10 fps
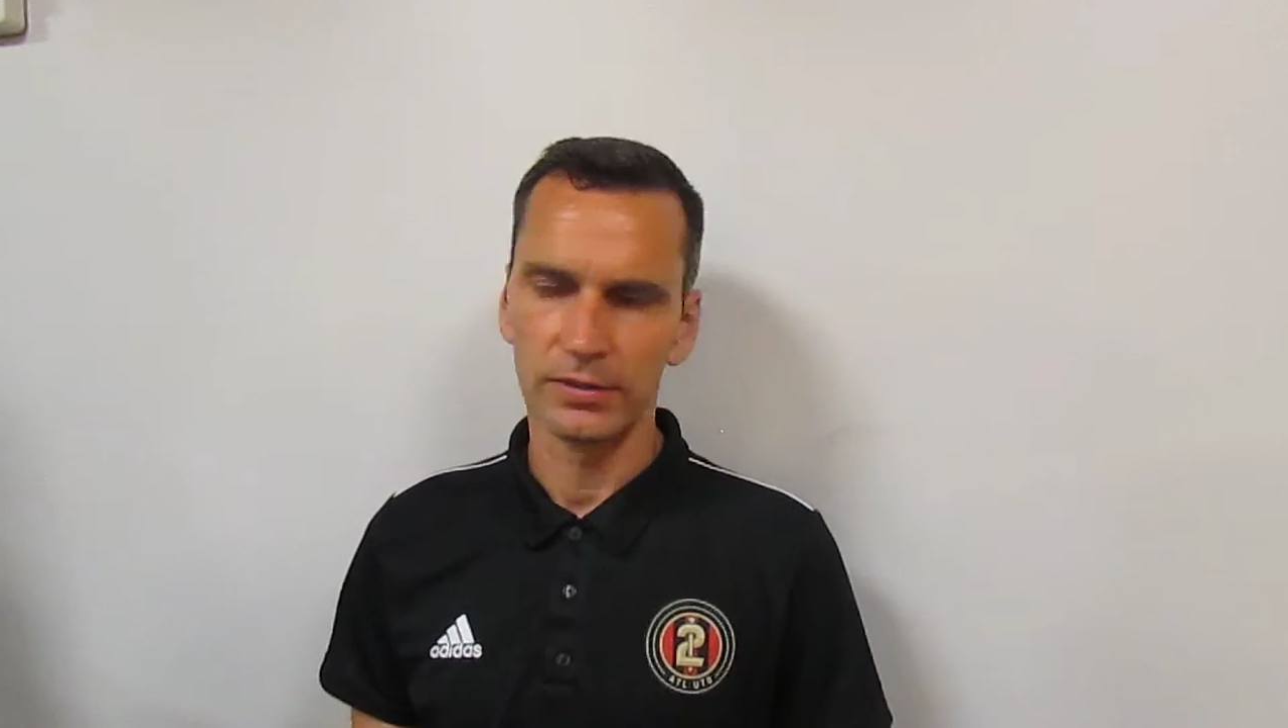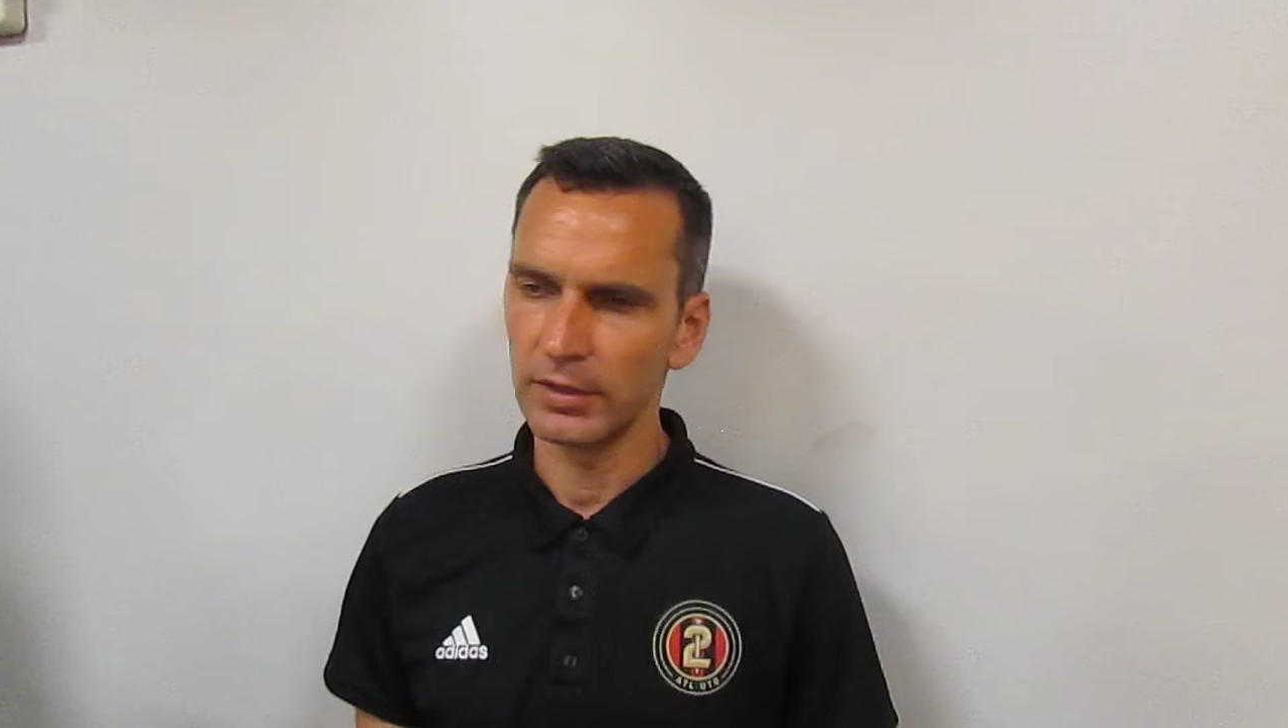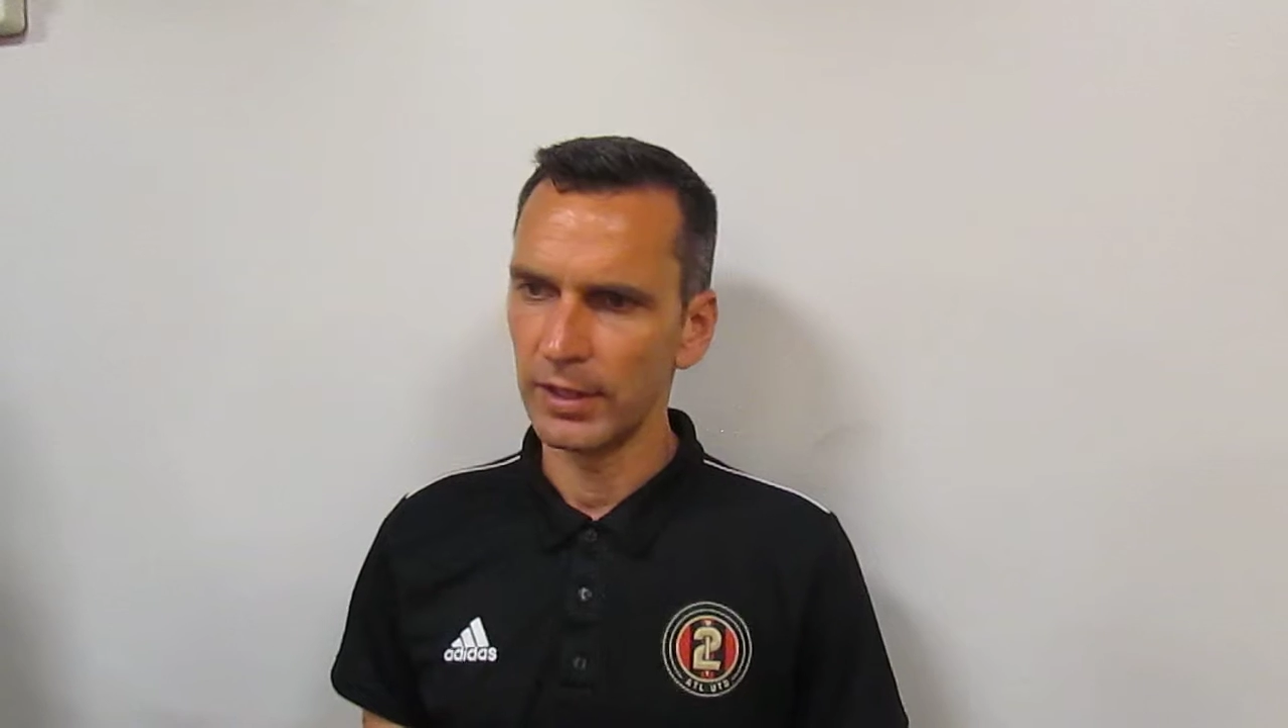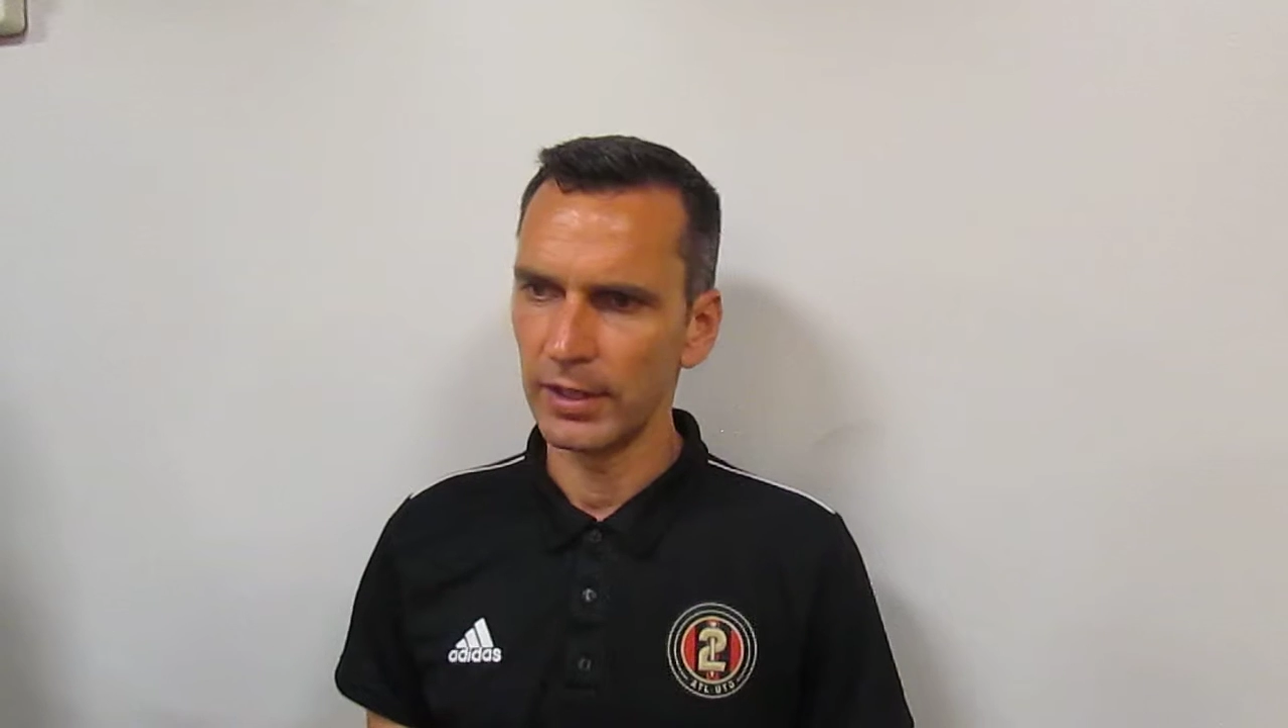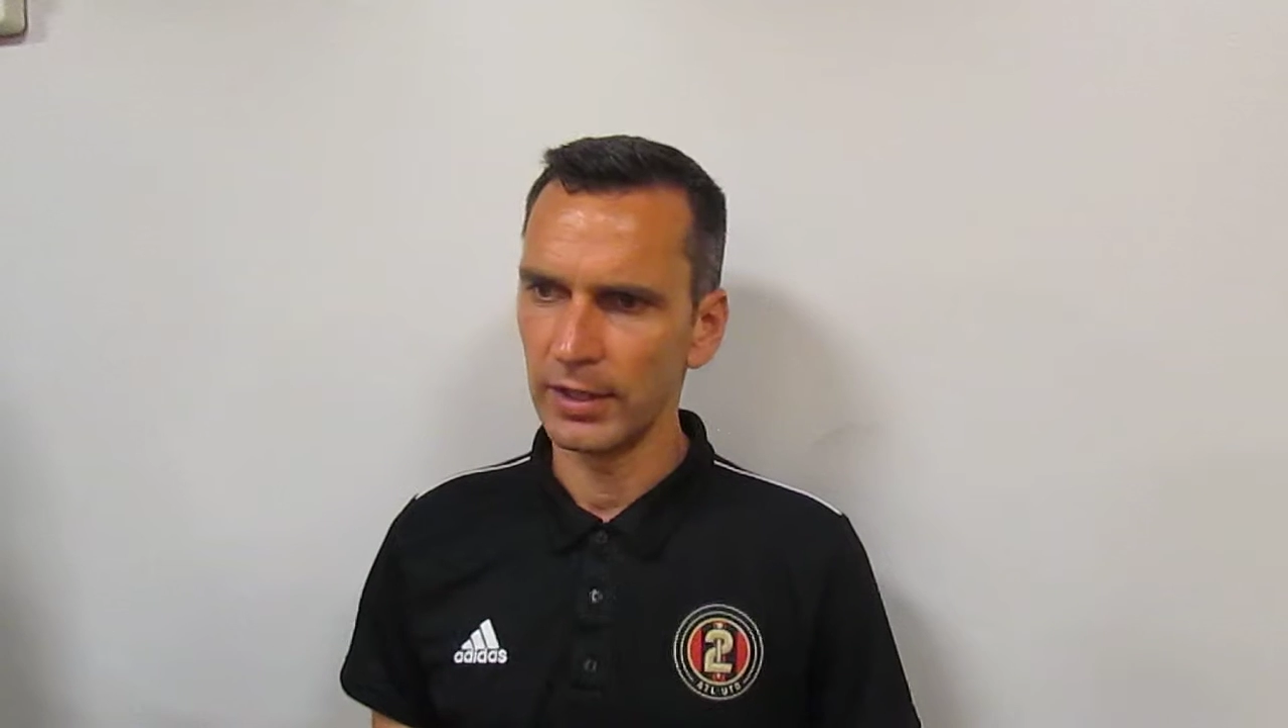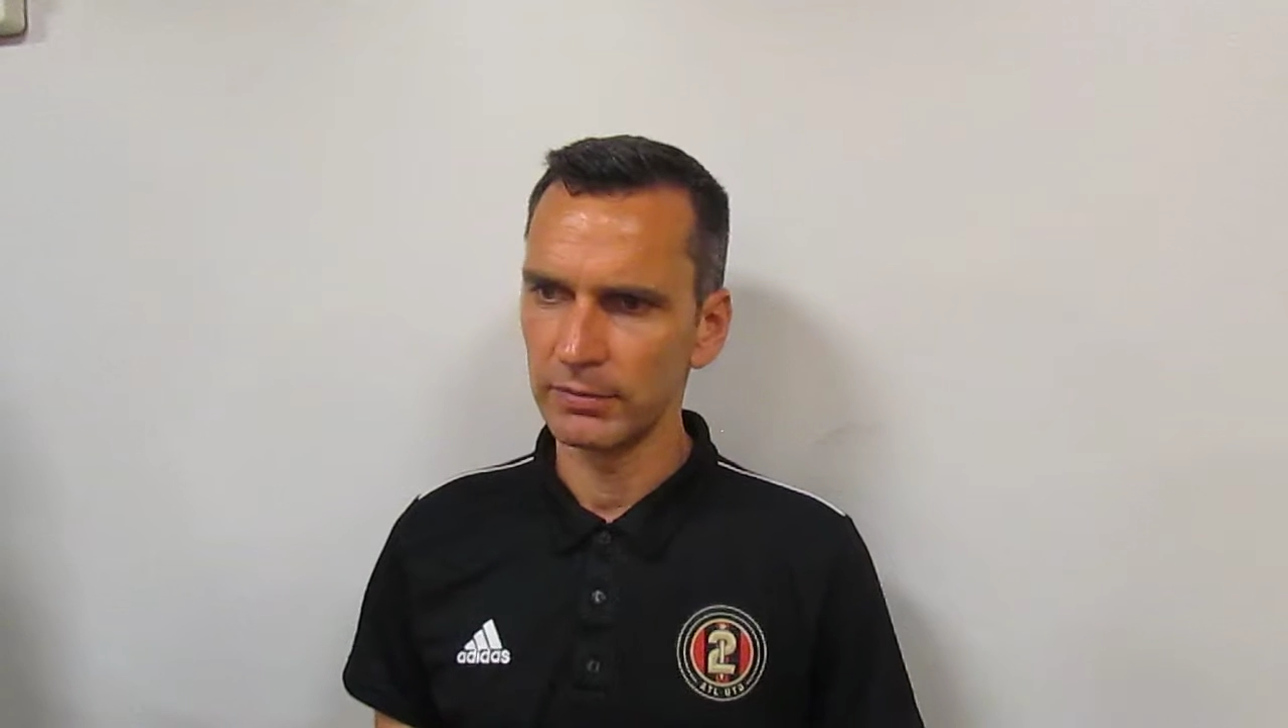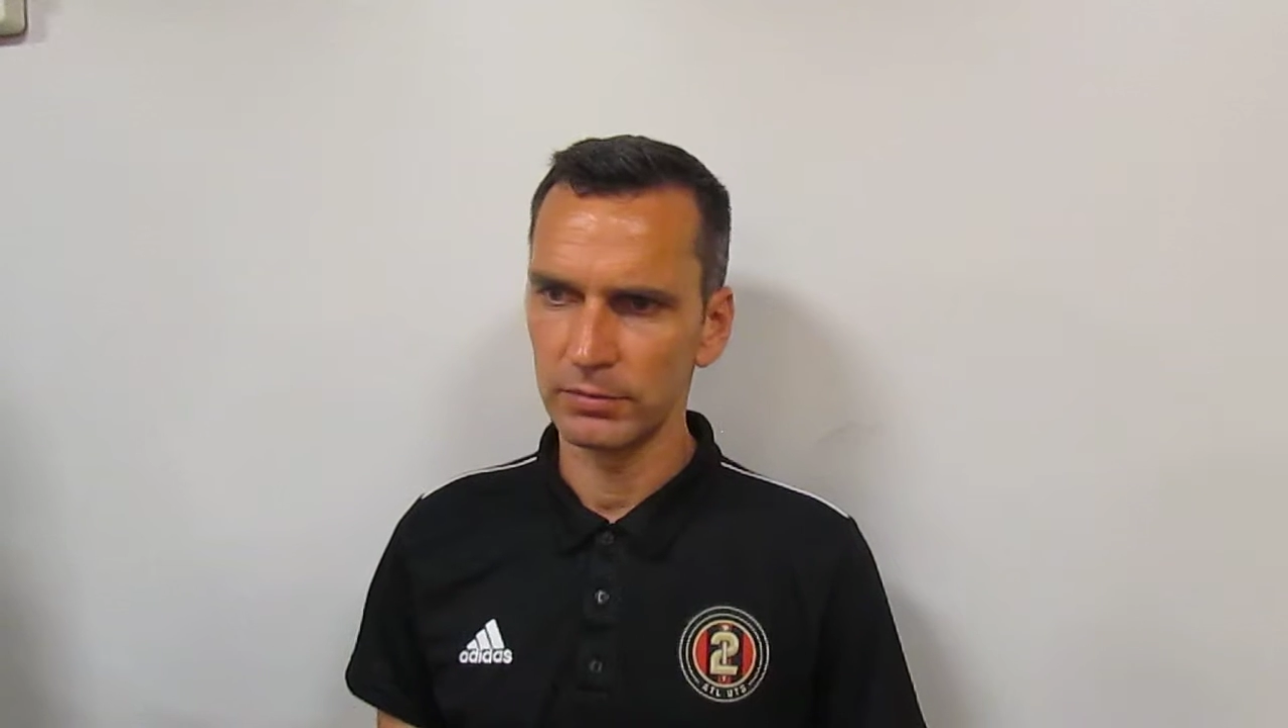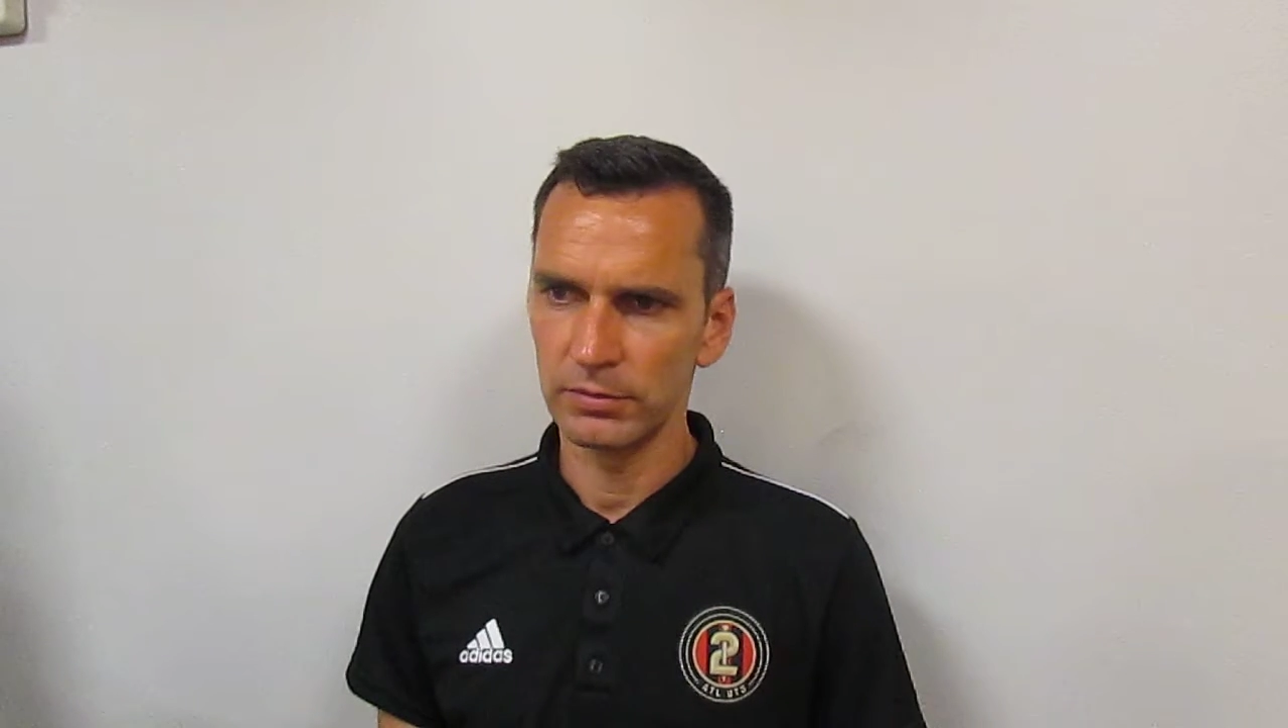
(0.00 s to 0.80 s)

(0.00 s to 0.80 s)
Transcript: uh,